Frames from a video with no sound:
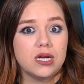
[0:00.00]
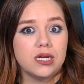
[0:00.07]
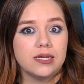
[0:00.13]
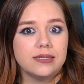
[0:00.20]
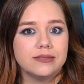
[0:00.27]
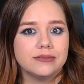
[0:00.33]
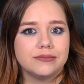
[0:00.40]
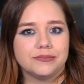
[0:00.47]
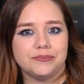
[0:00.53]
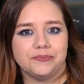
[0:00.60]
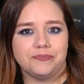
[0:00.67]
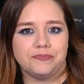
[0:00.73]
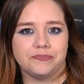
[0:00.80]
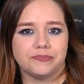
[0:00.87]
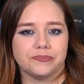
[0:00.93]

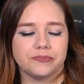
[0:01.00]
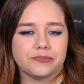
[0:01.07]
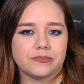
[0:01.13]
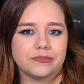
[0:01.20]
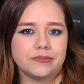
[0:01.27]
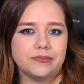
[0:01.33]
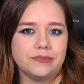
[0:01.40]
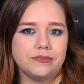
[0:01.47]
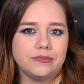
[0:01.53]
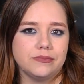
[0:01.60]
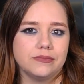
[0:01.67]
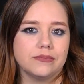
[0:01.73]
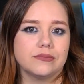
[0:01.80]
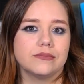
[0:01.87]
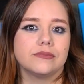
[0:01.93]

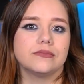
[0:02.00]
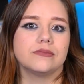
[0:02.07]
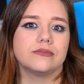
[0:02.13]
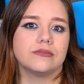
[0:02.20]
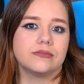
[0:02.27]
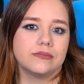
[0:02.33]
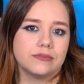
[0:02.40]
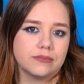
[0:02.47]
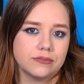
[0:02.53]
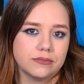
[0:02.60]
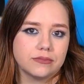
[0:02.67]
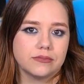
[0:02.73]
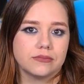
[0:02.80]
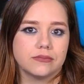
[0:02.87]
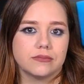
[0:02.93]

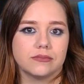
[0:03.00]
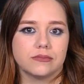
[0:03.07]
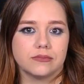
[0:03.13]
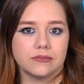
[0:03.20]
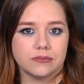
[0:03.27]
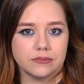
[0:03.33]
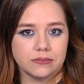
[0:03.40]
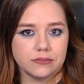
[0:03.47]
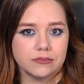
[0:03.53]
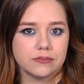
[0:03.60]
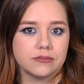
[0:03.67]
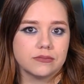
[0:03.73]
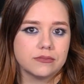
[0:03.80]
This person isn't speaking.